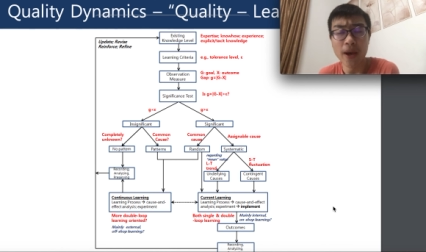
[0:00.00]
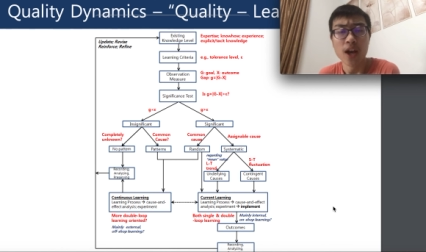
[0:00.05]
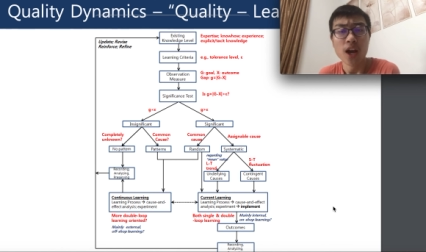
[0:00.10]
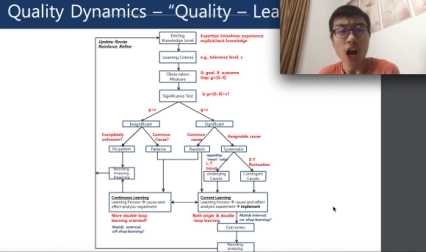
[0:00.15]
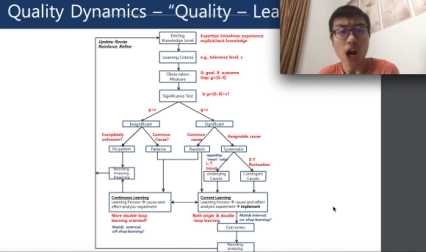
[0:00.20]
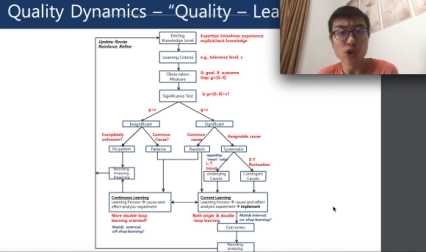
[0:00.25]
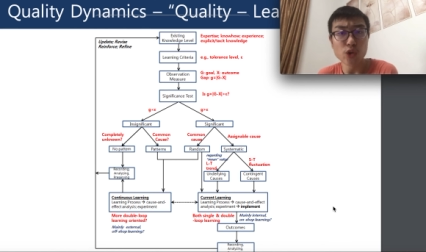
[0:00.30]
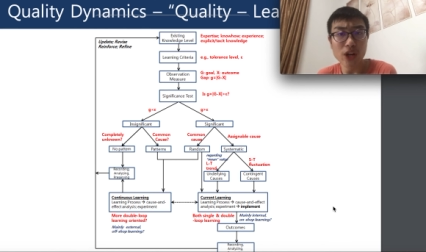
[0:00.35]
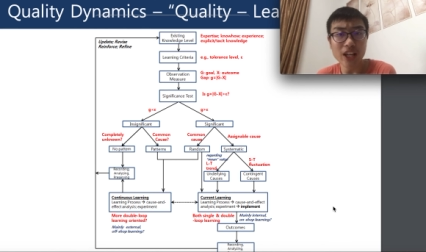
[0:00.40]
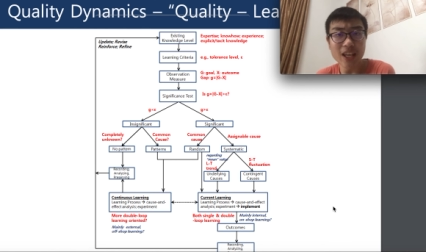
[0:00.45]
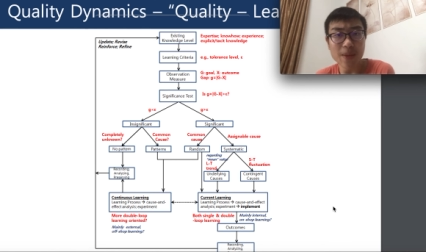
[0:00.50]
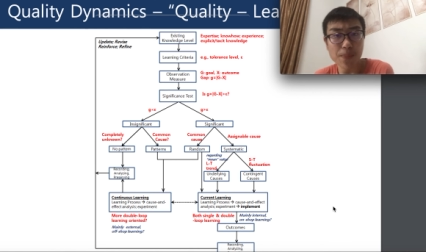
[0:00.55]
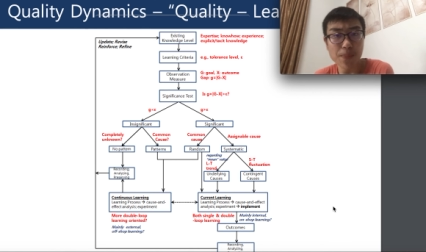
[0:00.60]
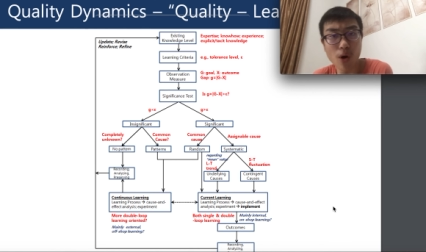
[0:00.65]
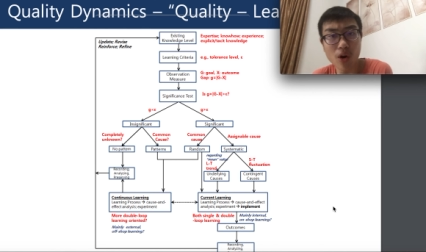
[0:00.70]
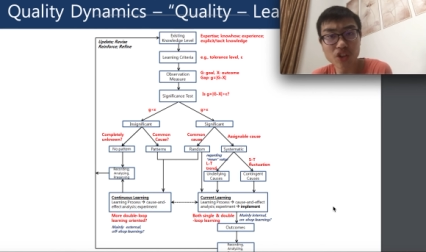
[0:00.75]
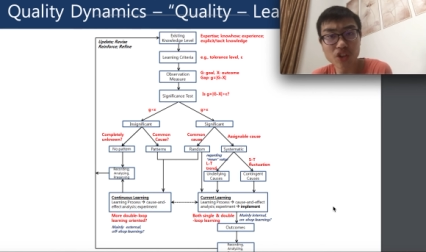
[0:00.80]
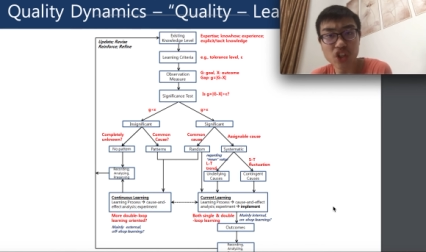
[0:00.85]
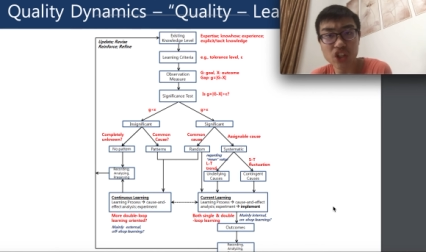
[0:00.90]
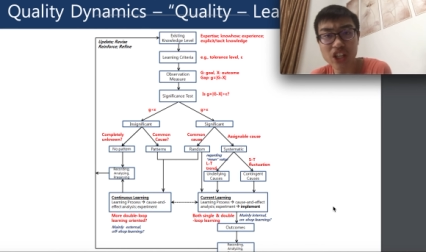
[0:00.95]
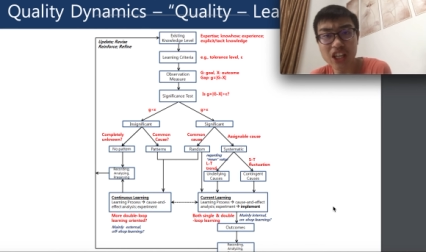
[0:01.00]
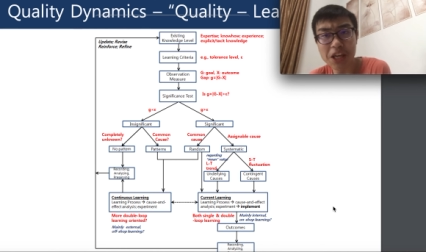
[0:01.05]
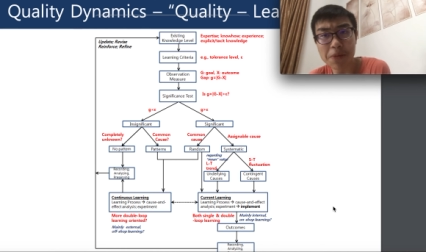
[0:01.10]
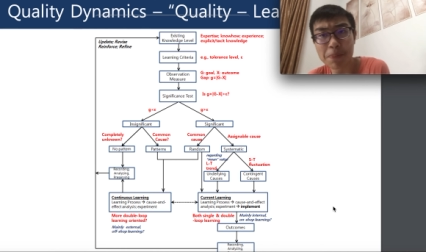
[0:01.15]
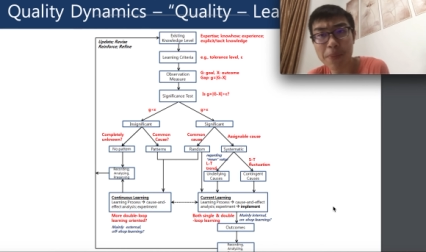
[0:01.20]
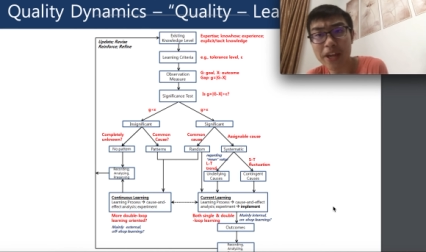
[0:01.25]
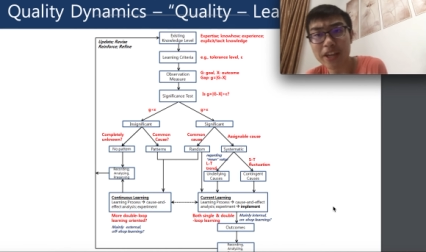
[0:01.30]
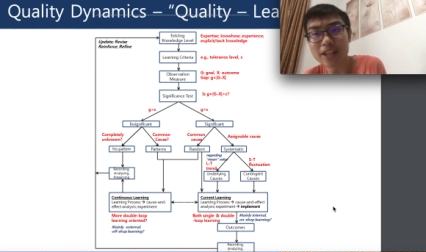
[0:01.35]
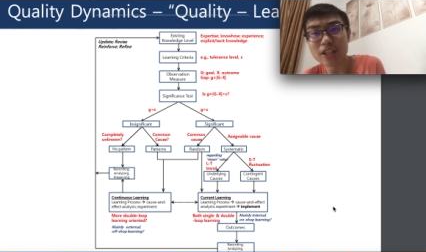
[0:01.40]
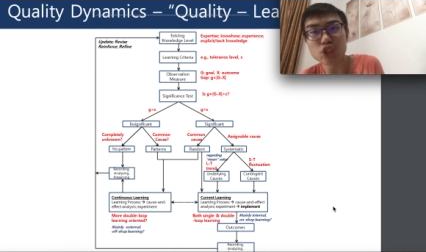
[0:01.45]
are really important in
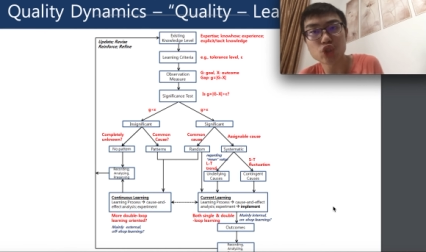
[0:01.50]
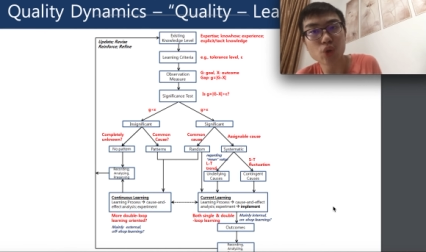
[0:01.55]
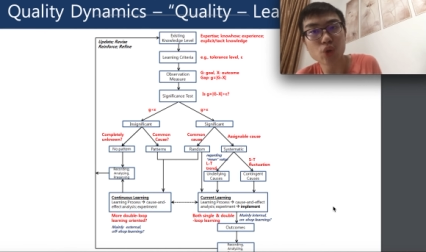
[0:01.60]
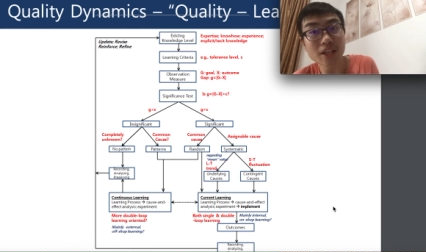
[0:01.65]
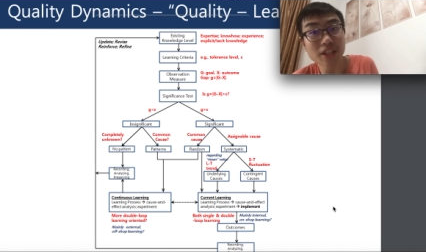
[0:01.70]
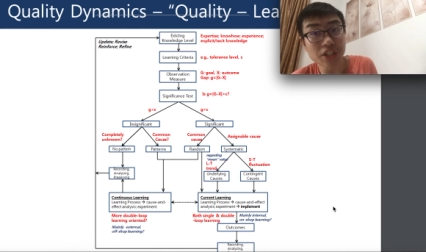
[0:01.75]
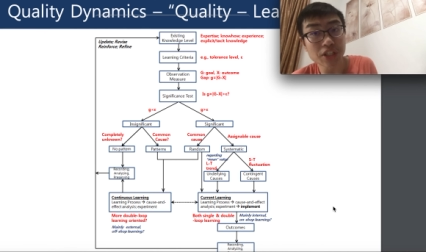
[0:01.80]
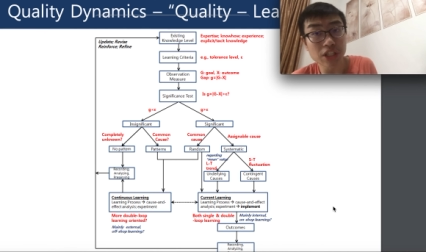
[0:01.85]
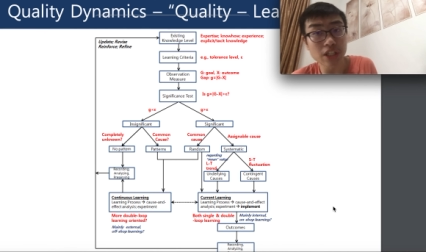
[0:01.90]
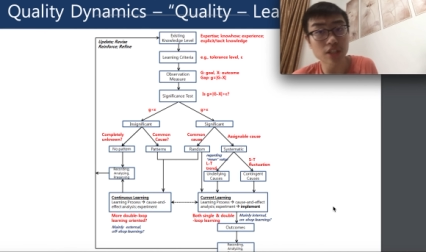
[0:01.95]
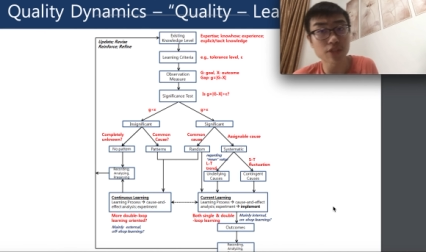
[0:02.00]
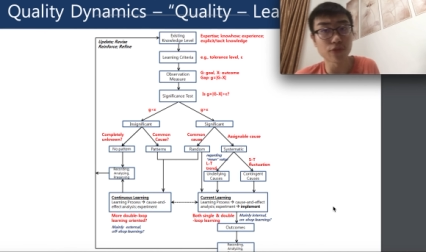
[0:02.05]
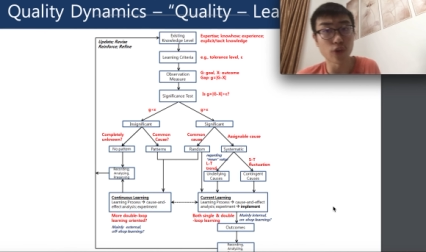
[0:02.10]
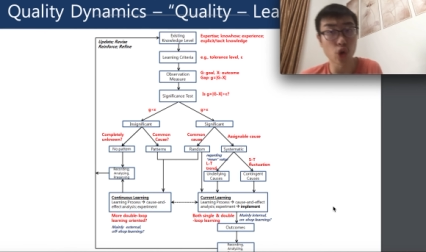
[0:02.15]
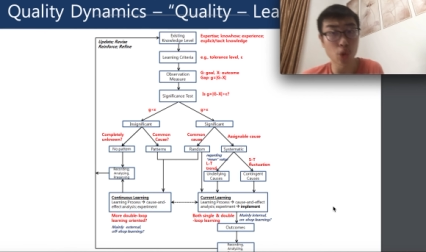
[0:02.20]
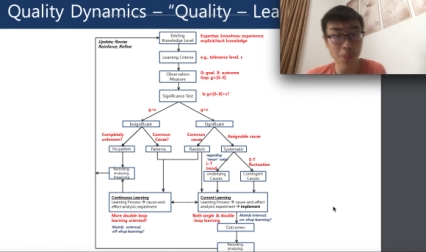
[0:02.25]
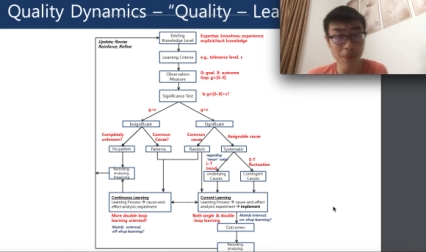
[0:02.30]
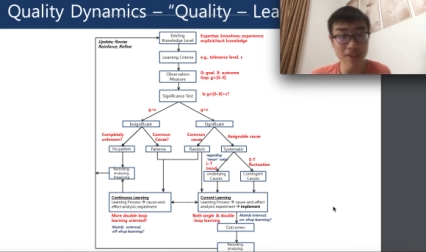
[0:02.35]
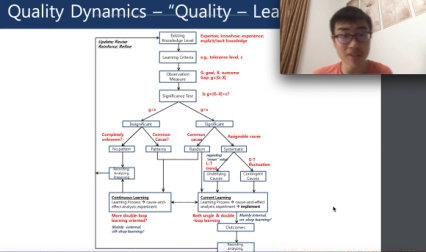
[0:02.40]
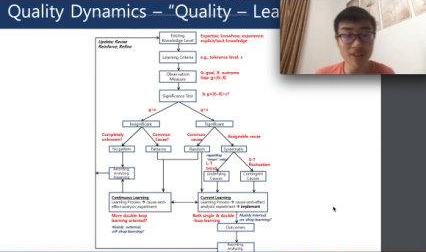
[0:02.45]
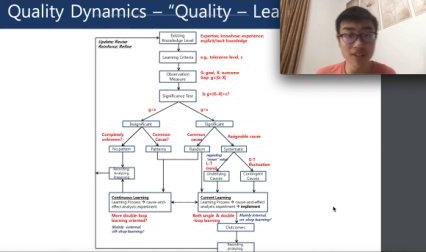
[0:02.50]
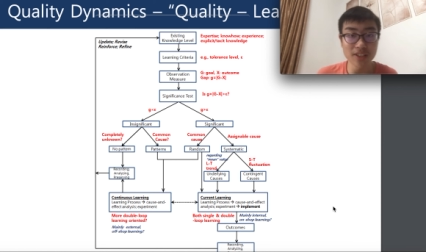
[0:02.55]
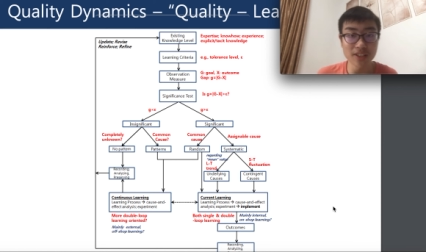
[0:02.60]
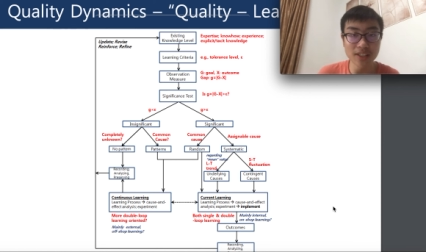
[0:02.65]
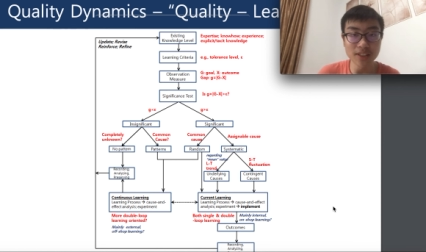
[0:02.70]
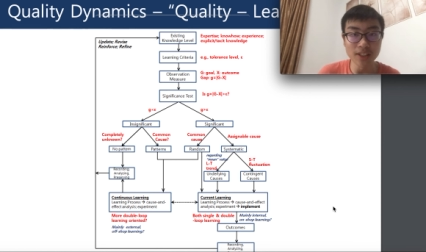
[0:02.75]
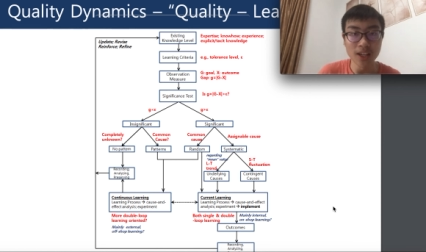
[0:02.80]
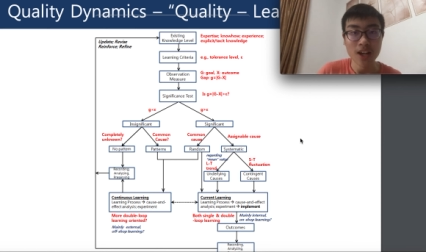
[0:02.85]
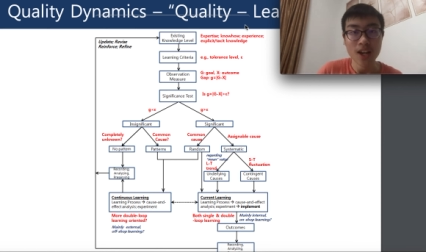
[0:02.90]
making strategies for your businesses.